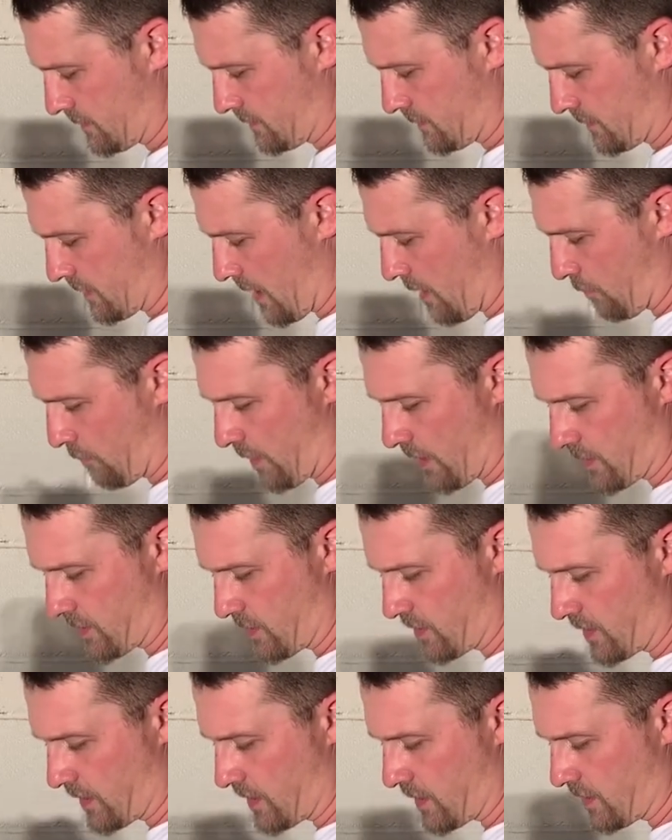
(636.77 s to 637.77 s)
I read you
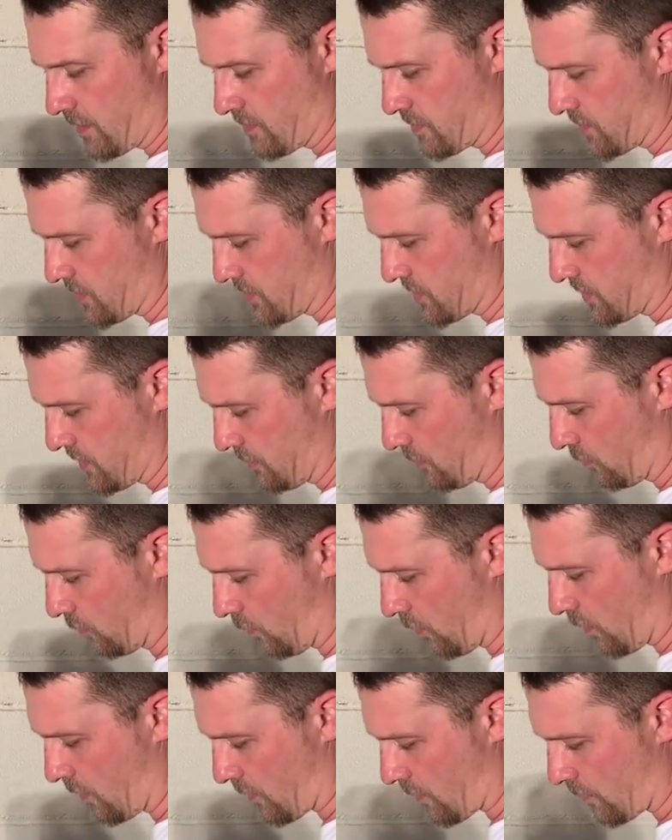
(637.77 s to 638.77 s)
need to use distilled
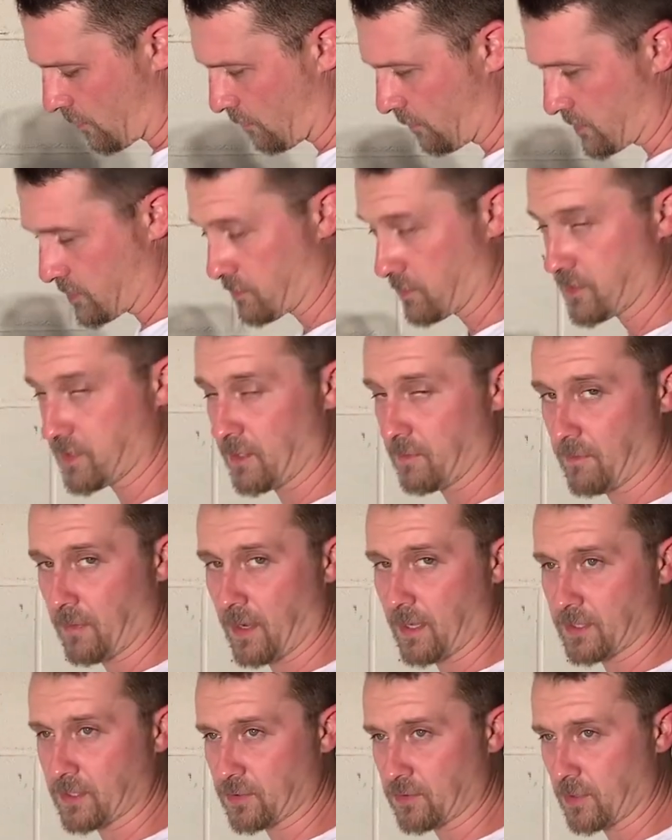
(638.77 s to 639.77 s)
water, which was in my
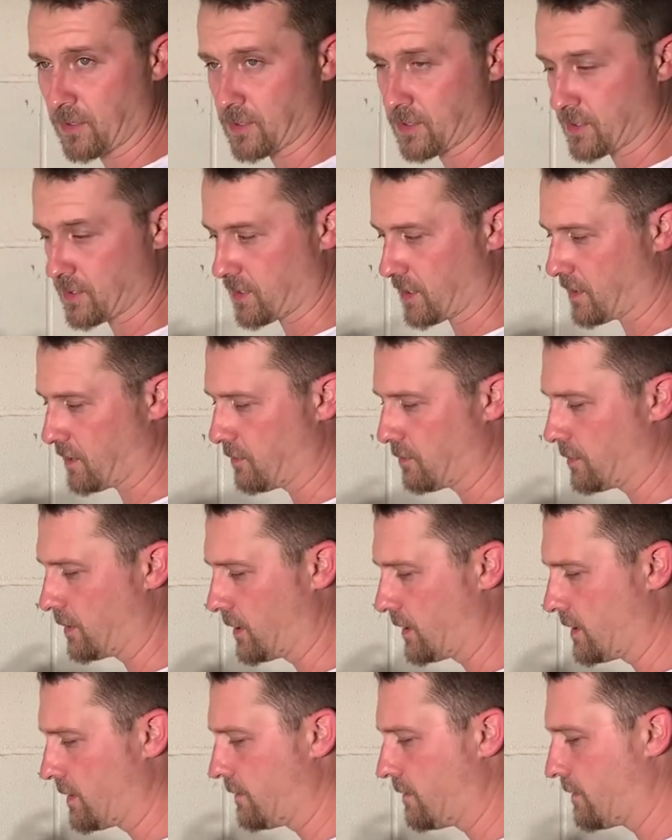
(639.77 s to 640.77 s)
instructions, I do
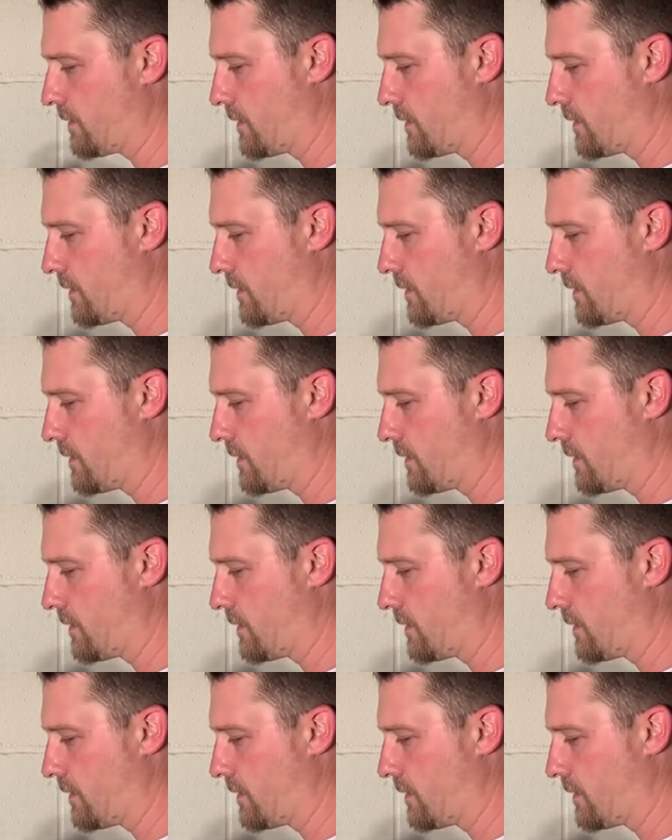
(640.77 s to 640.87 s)
believe.